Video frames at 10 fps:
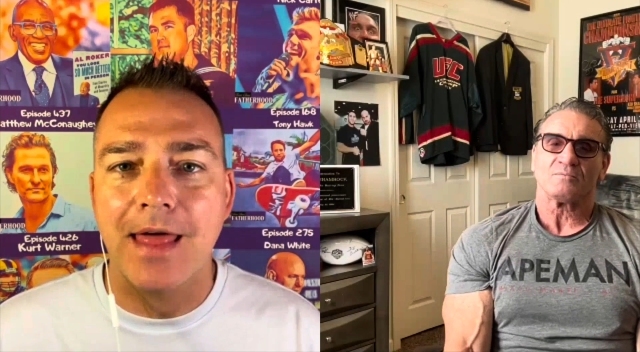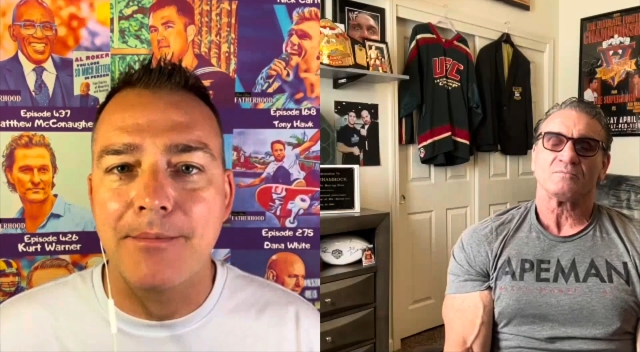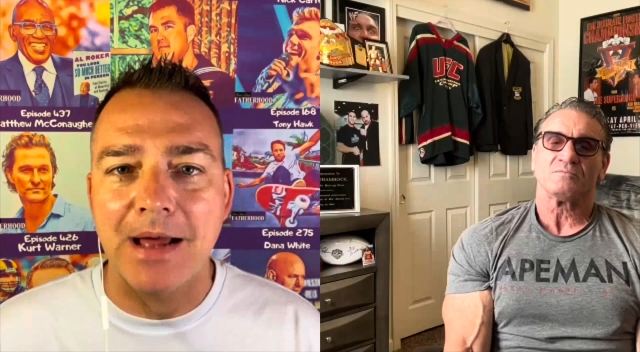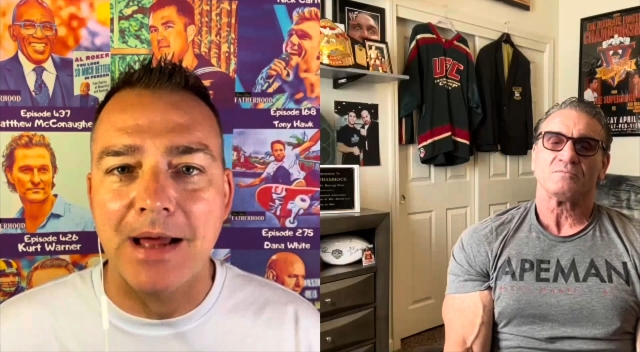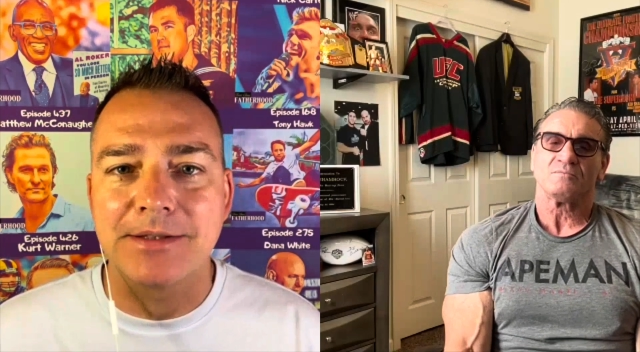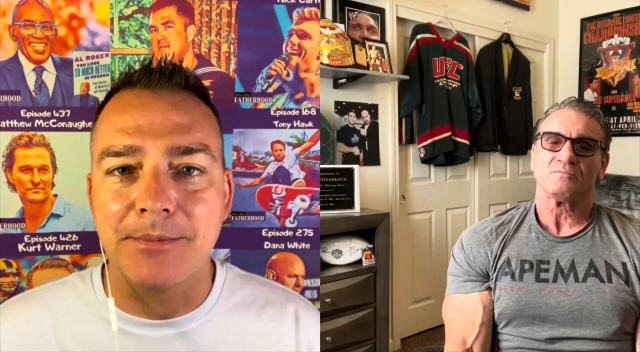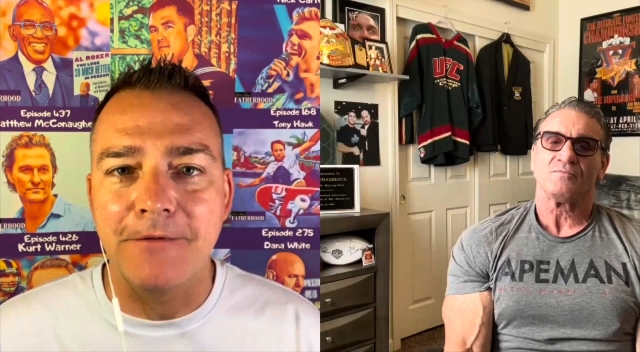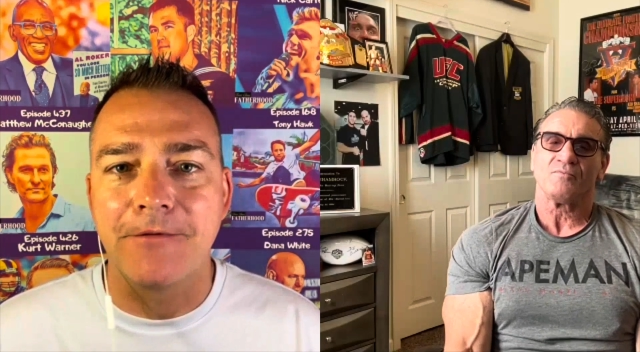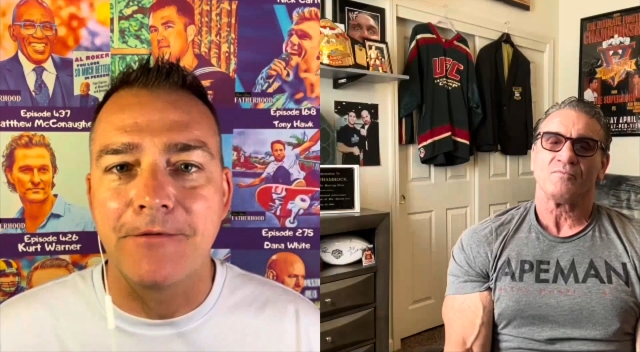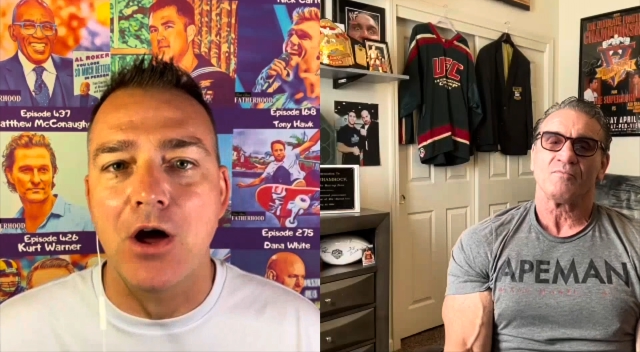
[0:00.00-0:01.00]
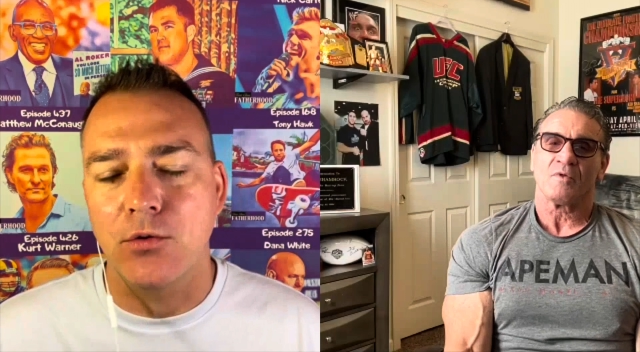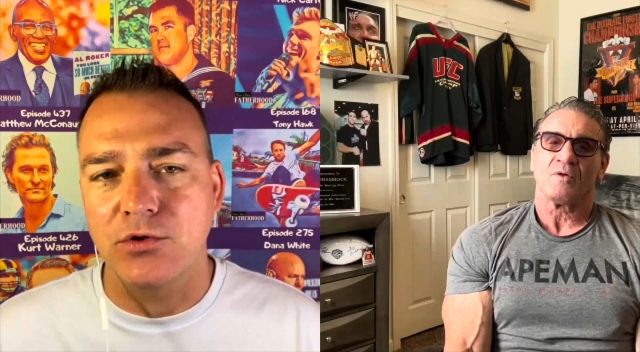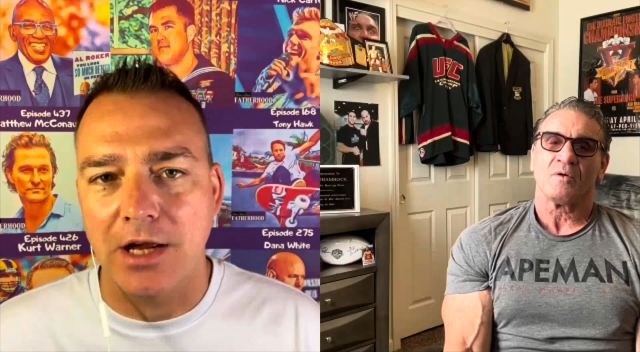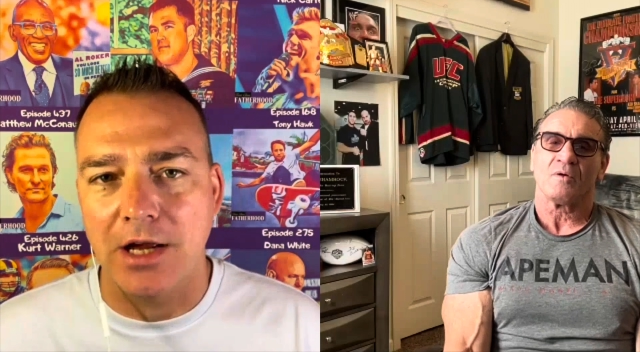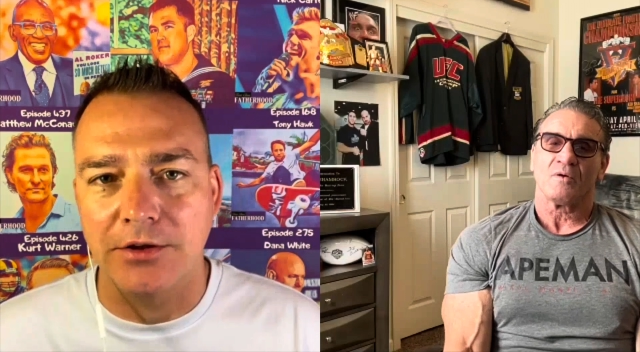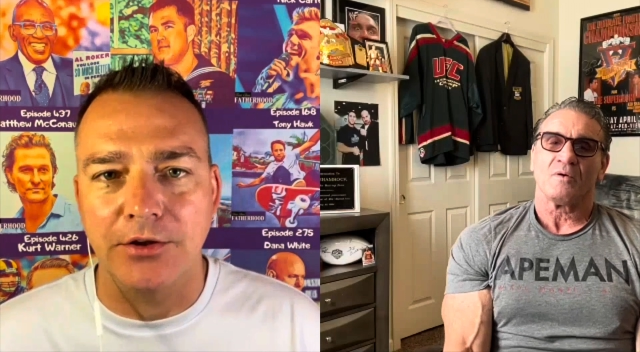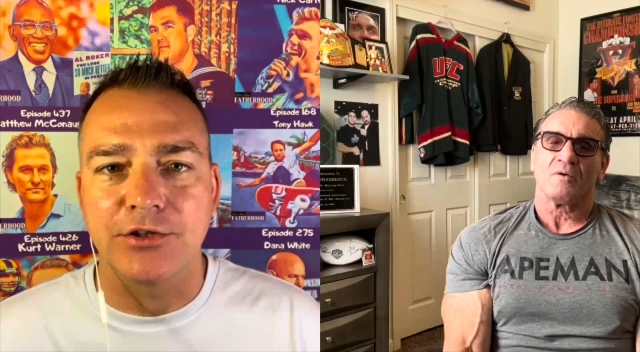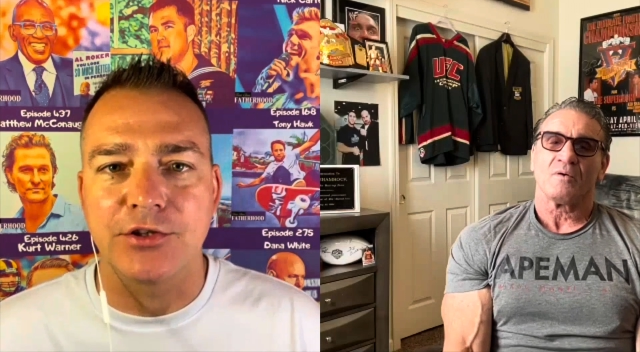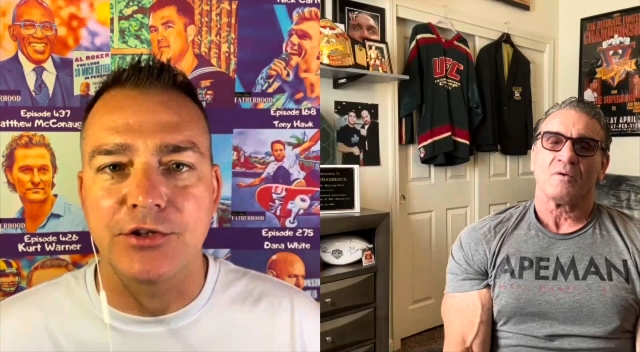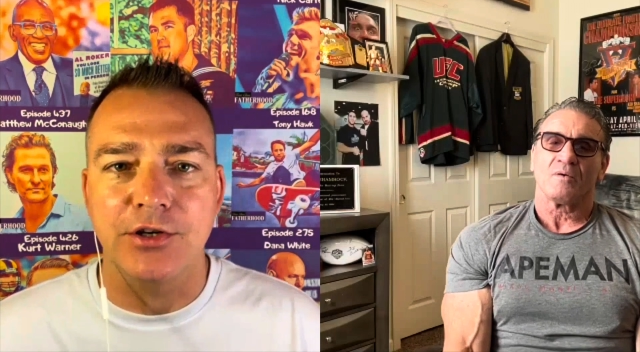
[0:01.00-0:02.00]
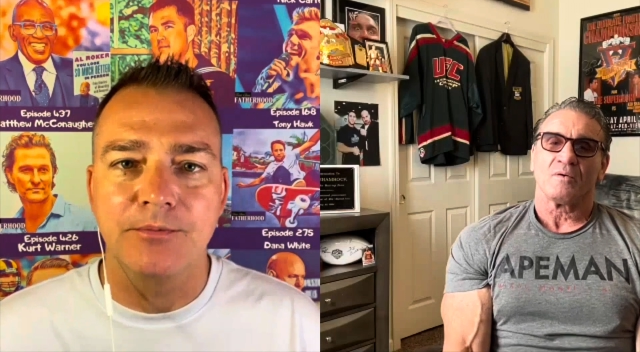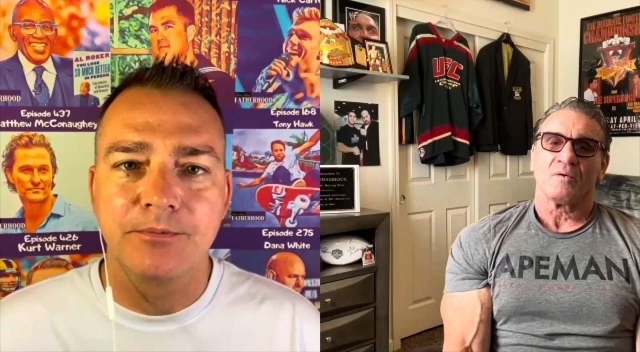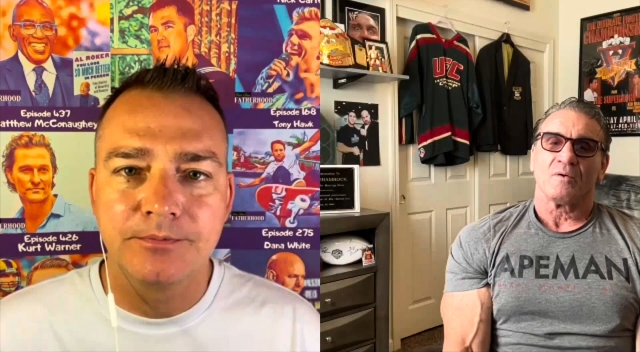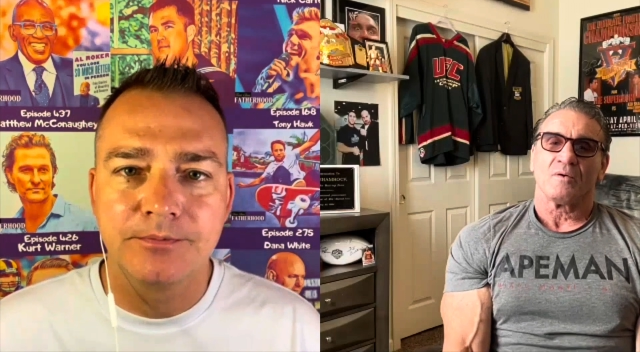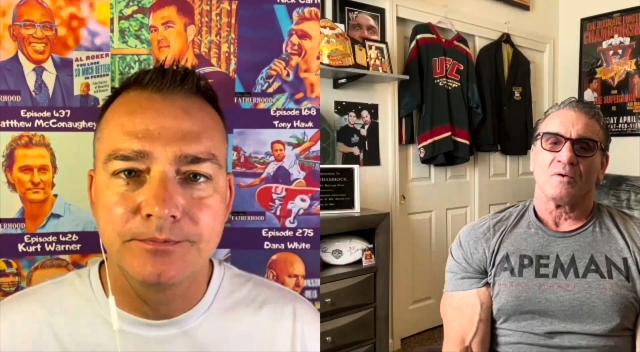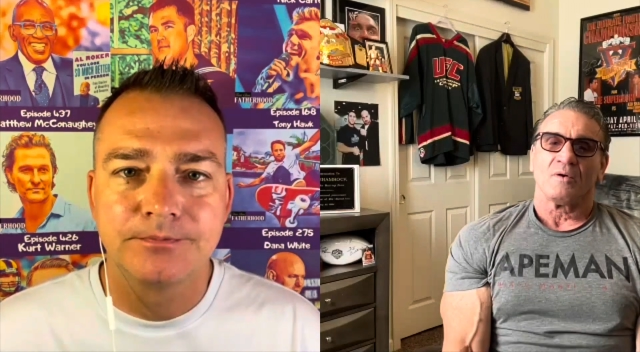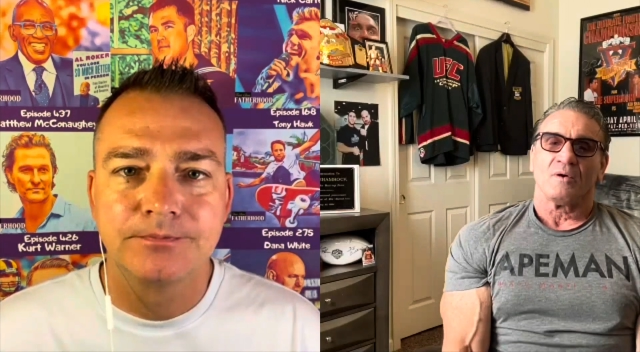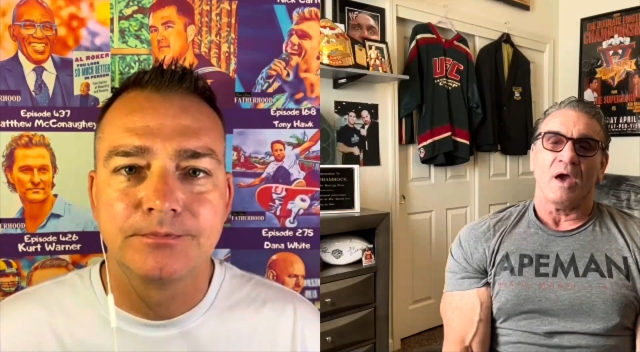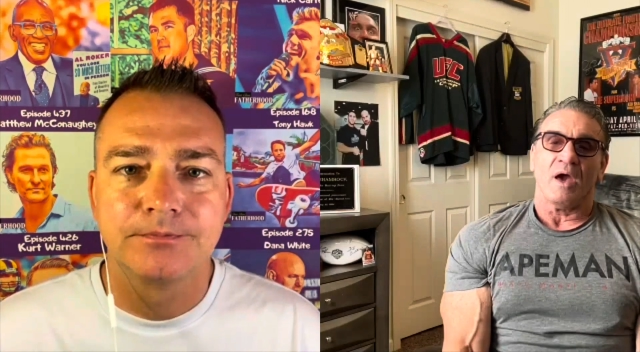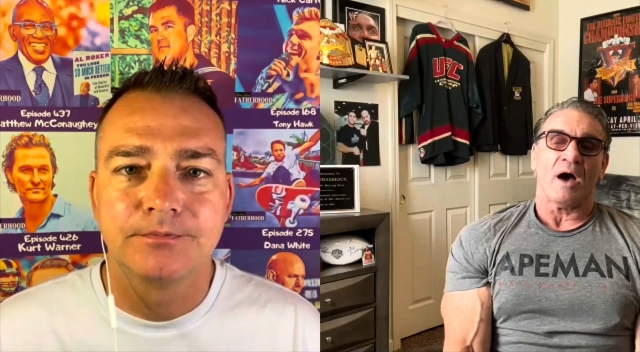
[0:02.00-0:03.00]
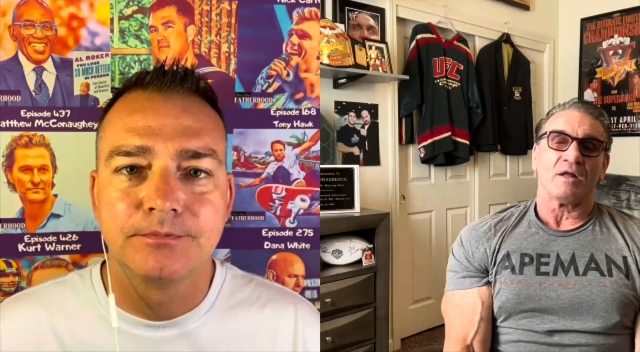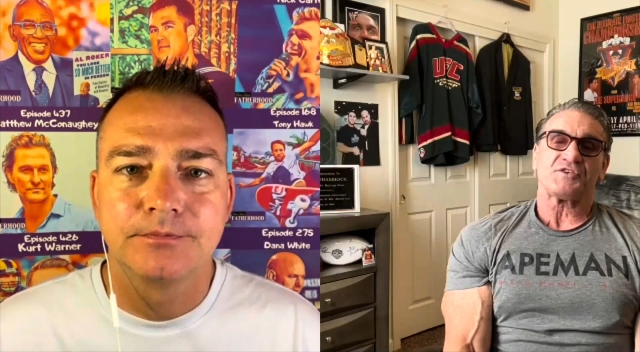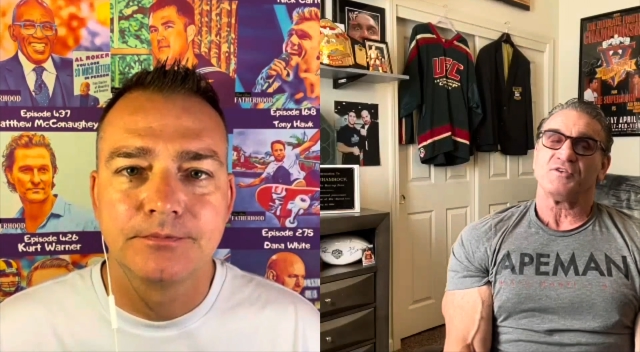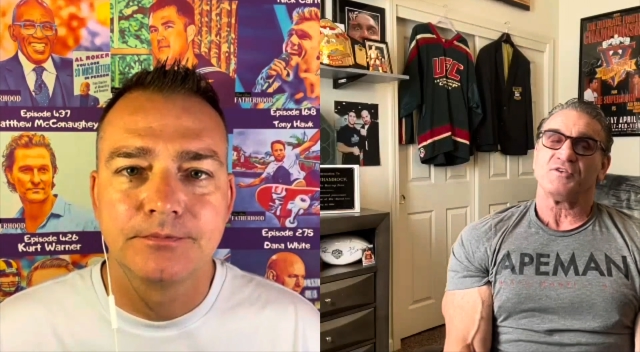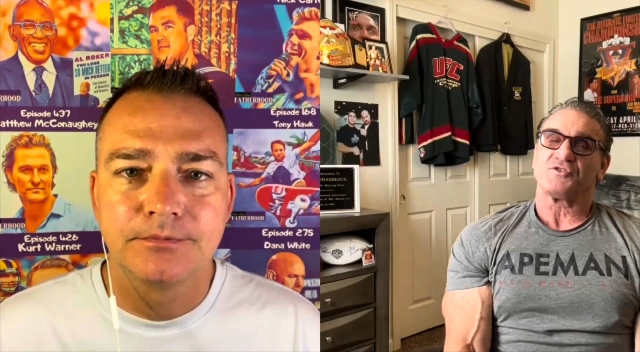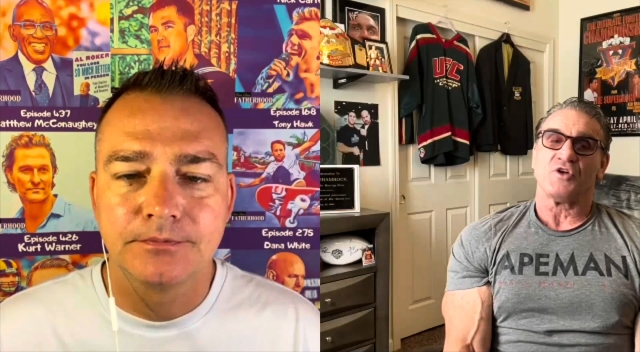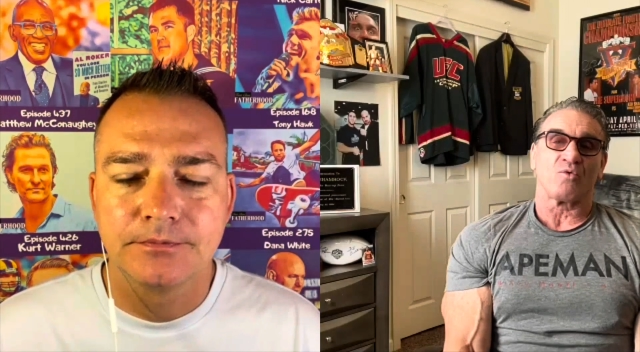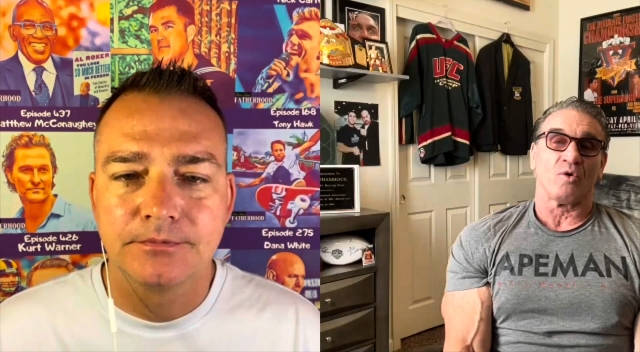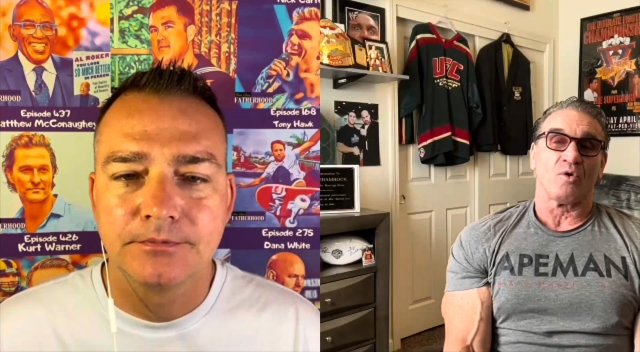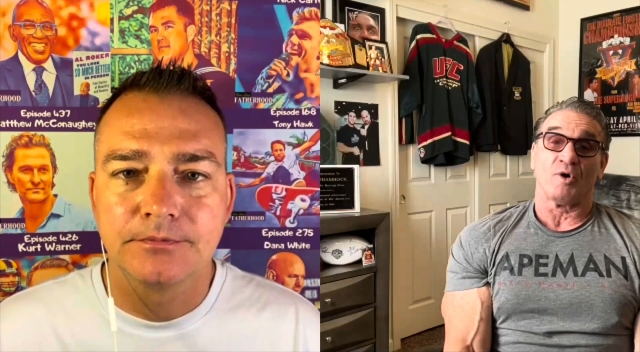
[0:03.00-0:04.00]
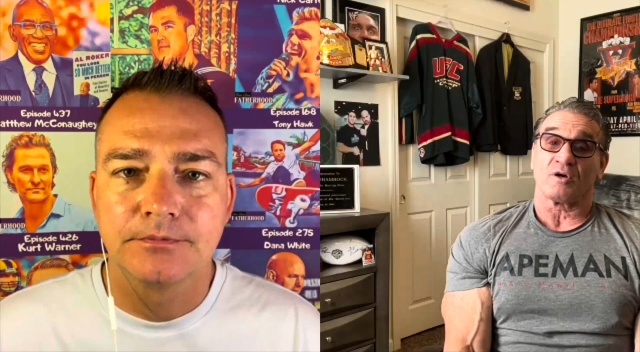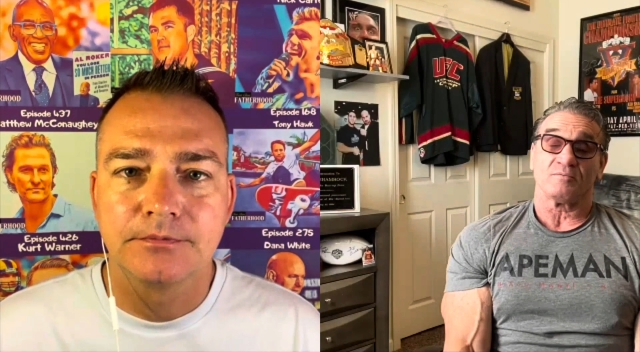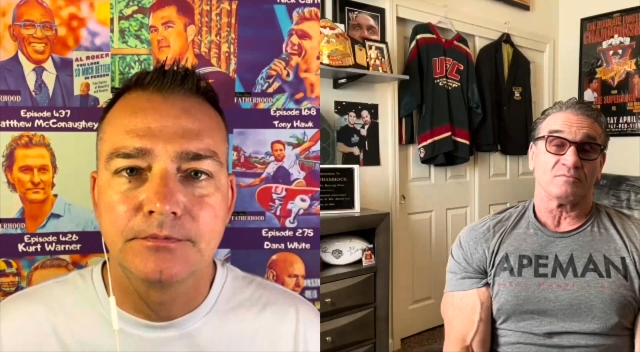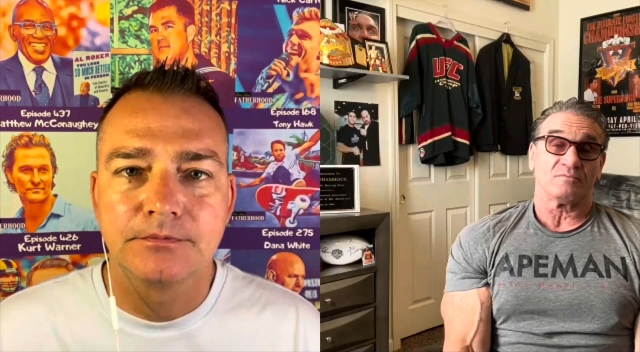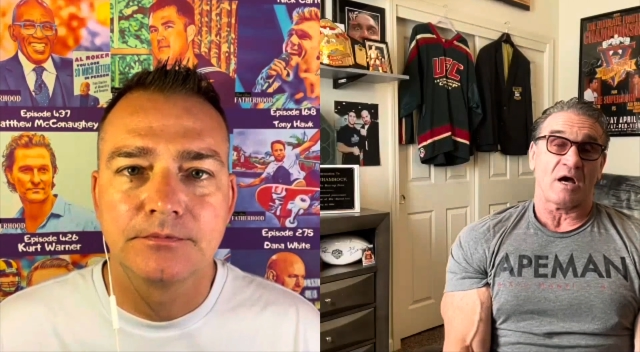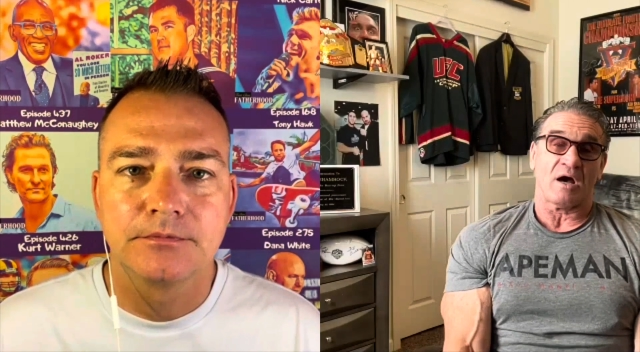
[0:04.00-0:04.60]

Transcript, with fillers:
Speaker 1: that about-to-be father who's out there listening?
Speaker 2: Yeah, listen, there's no rule book.